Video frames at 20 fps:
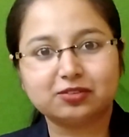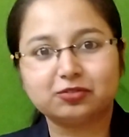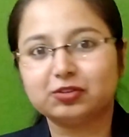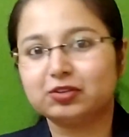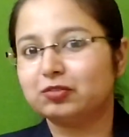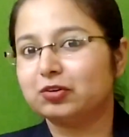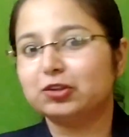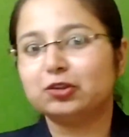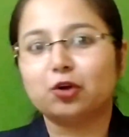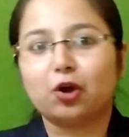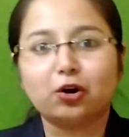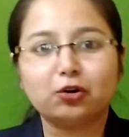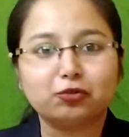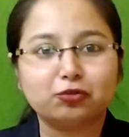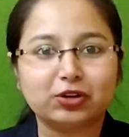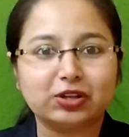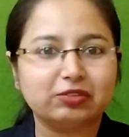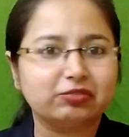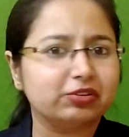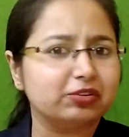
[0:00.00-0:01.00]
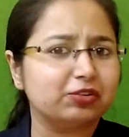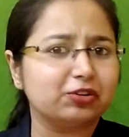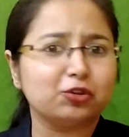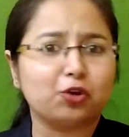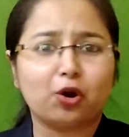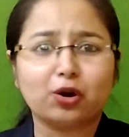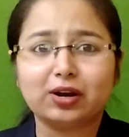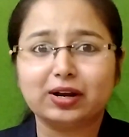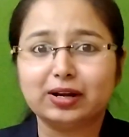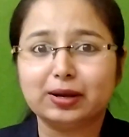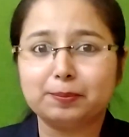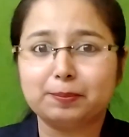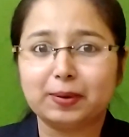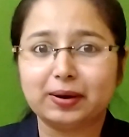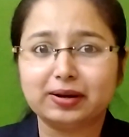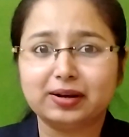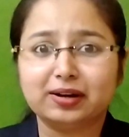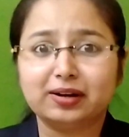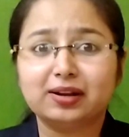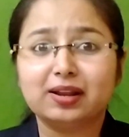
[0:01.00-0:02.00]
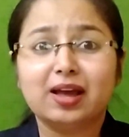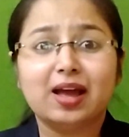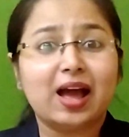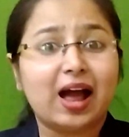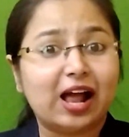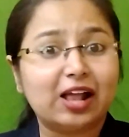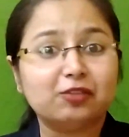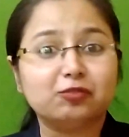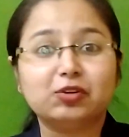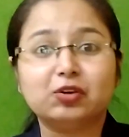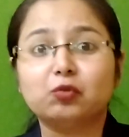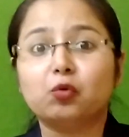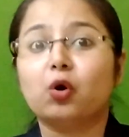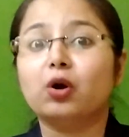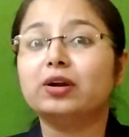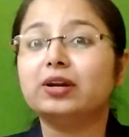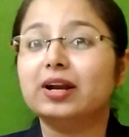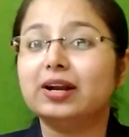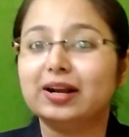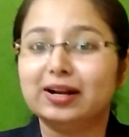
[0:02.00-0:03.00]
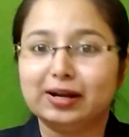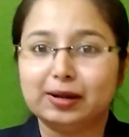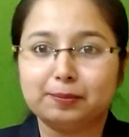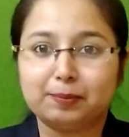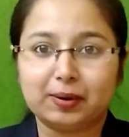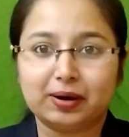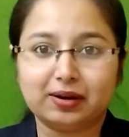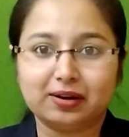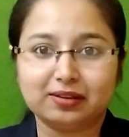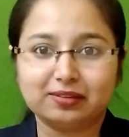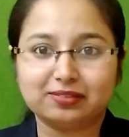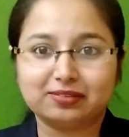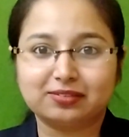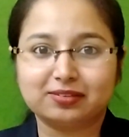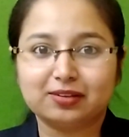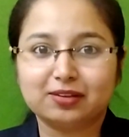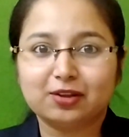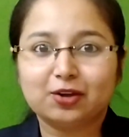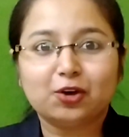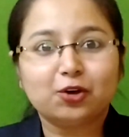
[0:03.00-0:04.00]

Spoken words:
we were not free, we were not independent, and we wanted independence.